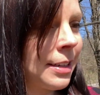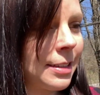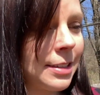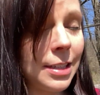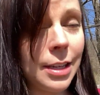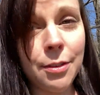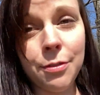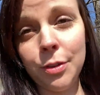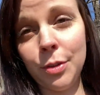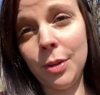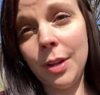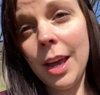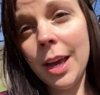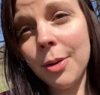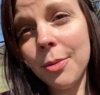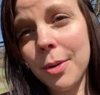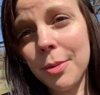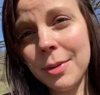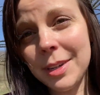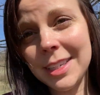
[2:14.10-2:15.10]
see if you
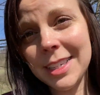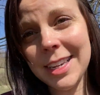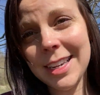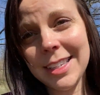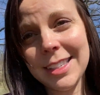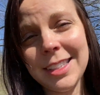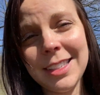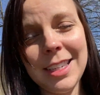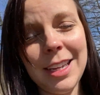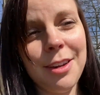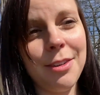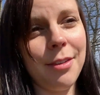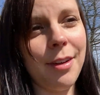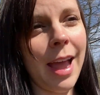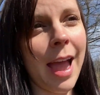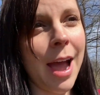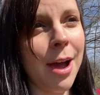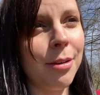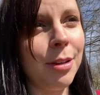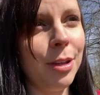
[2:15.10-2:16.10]
like what we did, see
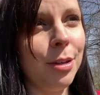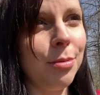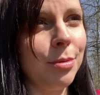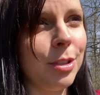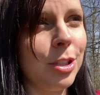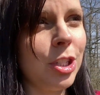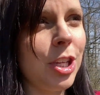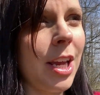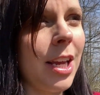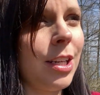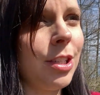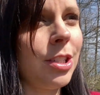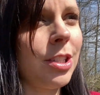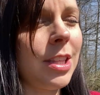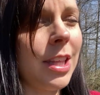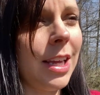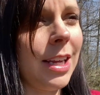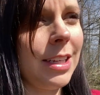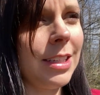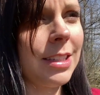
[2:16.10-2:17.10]
how you would change
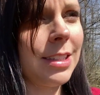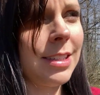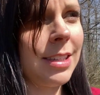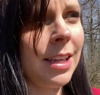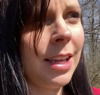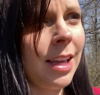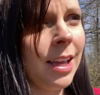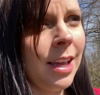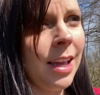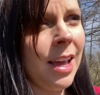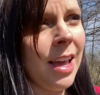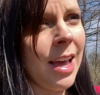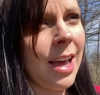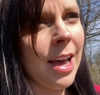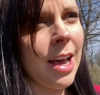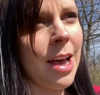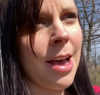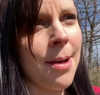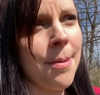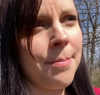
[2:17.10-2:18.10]
things.
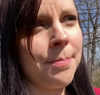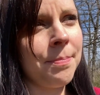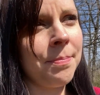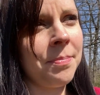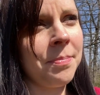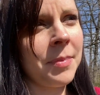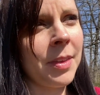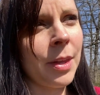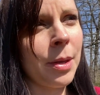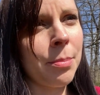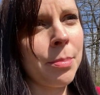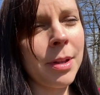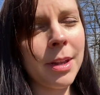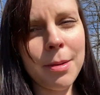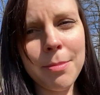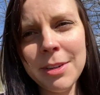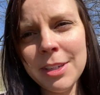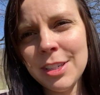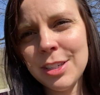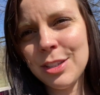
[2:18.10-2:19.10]
But
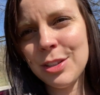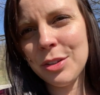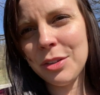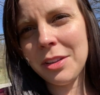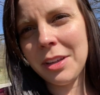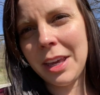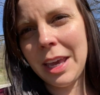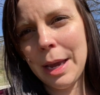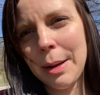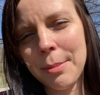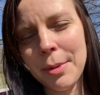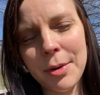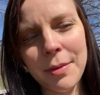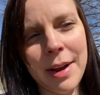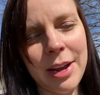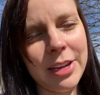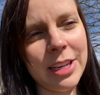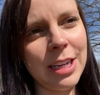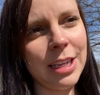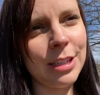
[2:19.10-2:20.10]
let me just turn the camera
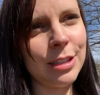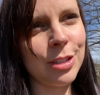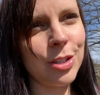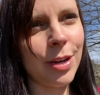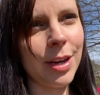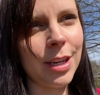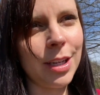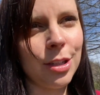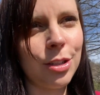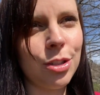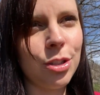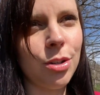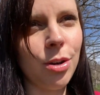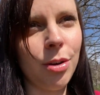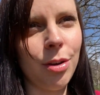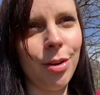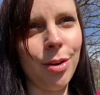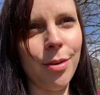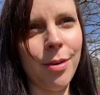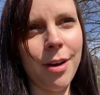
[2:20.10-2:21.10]
around here so I can show
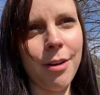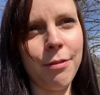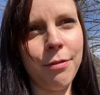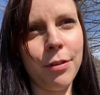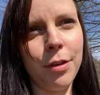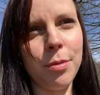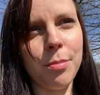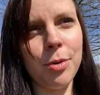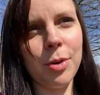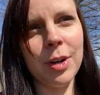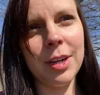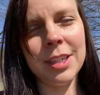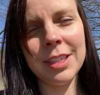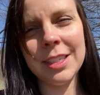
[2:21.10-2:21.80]
you a few more